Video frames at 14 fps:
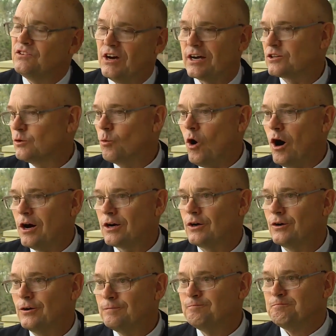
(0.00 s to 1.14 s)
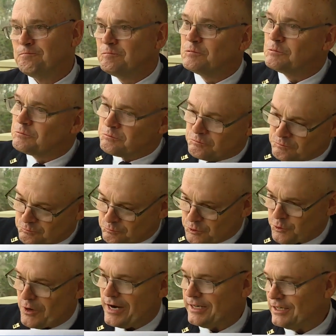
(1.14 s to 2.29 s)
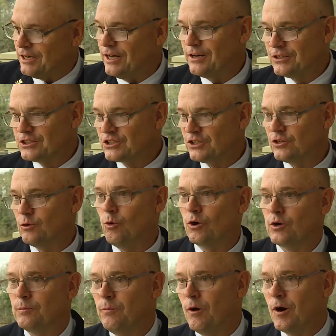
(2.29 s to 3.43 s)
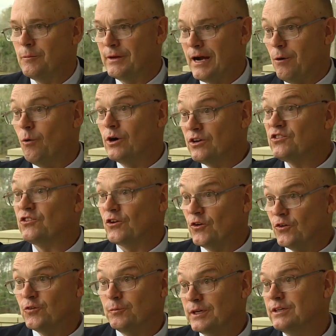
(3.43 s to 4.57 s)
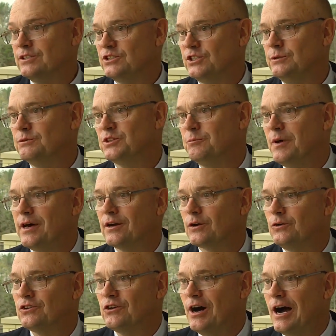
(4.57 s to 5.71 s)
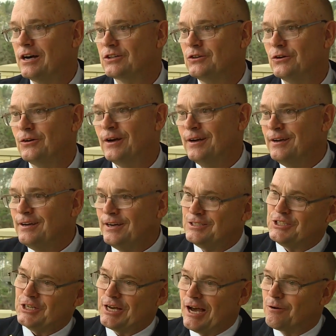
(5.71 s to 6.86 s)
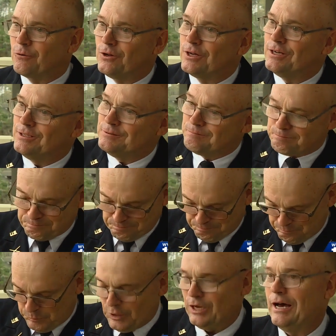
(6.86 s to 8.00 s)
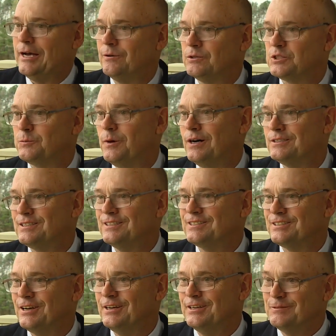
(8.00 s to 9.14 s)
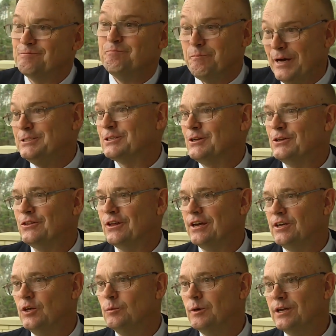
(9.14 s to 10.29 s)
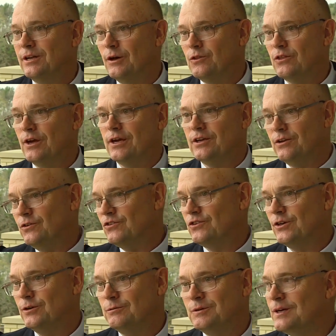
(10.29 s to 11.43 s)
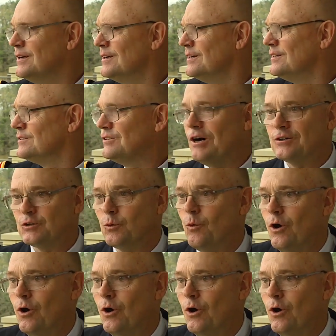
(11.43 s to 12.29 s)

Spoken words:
Dr. Walker was writing letters to the War Department, "I want to serve," because she was a medical doctor, and she got really polite responses saying basically thank you, but no thank you. So Dr.